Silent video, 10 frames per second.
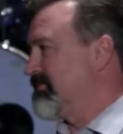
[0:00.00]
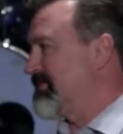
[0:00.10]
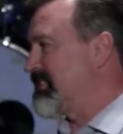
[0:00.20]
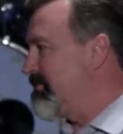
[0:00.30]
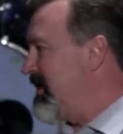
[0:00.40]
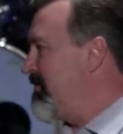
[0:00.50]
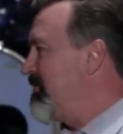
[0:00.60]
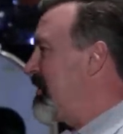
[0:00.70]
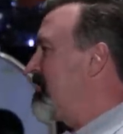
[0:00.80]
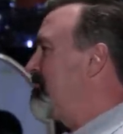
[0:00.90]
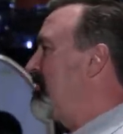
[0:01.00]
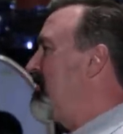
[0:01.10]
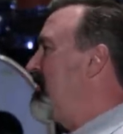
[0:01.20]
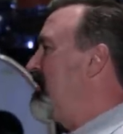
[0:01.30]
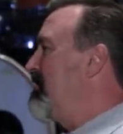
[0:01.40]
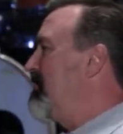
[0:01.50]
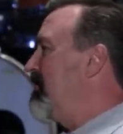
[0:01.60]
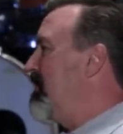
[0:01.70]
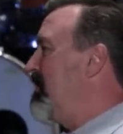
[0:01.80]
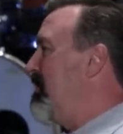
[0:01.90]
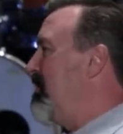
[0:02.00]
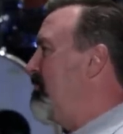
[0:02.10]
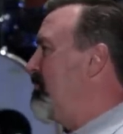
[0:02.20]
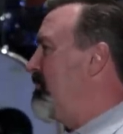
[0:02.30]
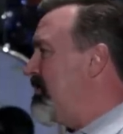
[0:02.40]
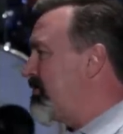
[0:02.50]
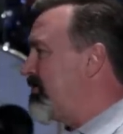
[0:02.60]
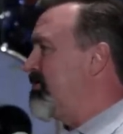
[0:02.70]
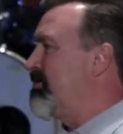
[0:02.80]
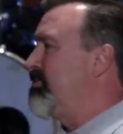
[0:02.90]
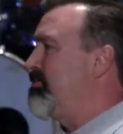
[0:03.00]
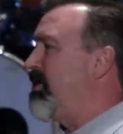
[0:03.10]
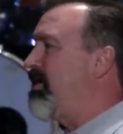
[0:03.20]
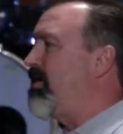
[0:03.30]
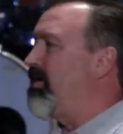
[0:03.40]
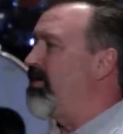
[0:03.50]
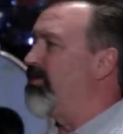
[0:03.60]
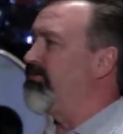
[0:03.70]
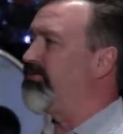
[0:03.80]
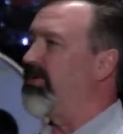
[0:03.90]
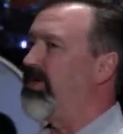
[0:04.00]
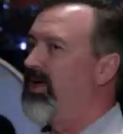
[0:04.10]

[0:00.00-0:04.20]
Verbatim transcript: Somehow we got to find a rhythm of